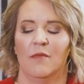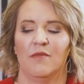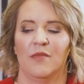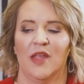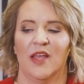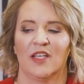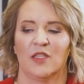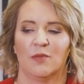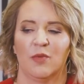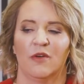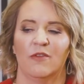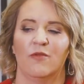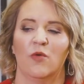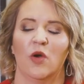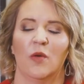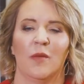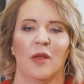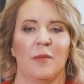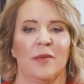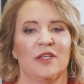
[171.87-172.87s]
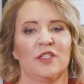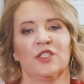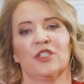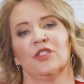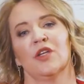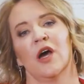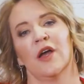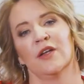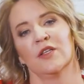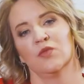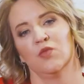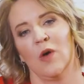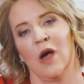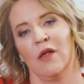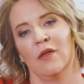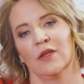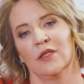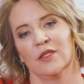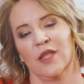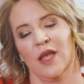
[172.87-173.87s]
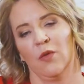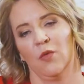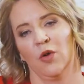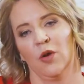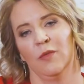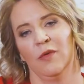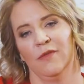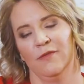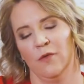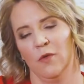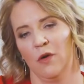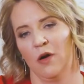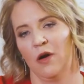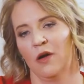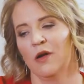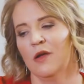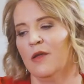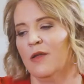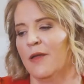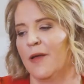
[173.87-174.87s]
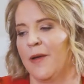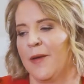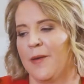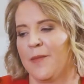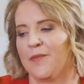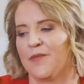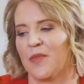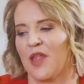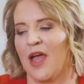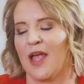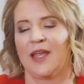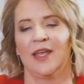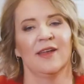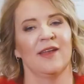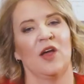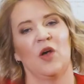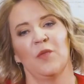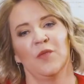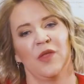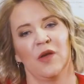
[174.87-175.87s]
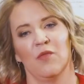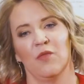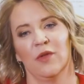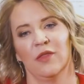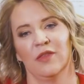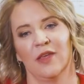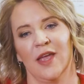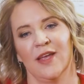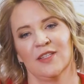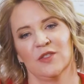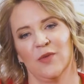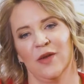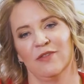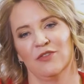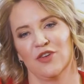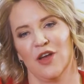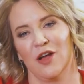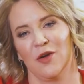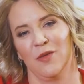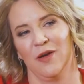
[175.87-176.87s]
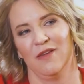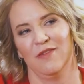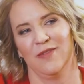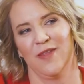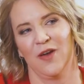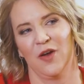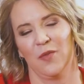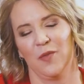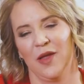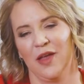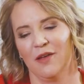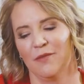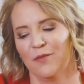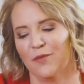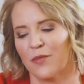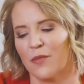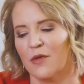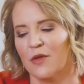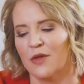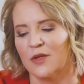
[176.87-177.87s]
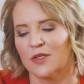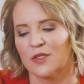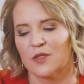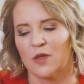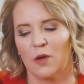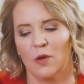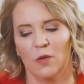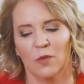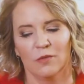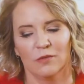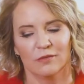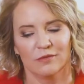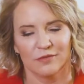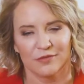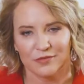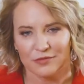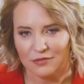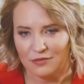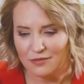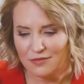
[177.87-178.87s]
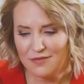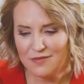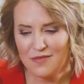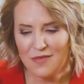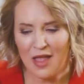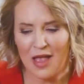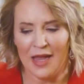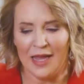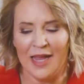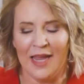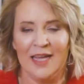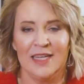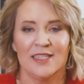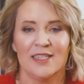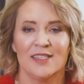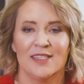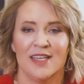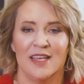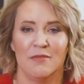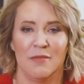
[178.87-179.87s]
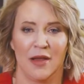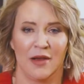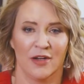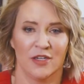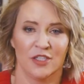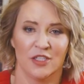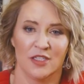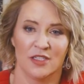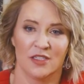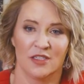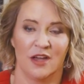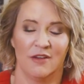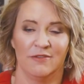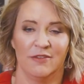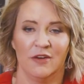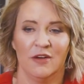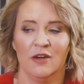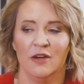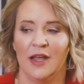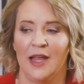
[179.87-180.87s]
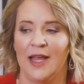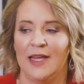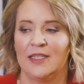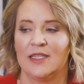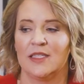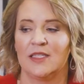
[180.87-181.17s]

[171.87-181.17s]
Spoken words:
is performing but just not as well as they were before. I can help them with GAINSwave shockwave therapy. So I hate to see marriages suffer. I hate to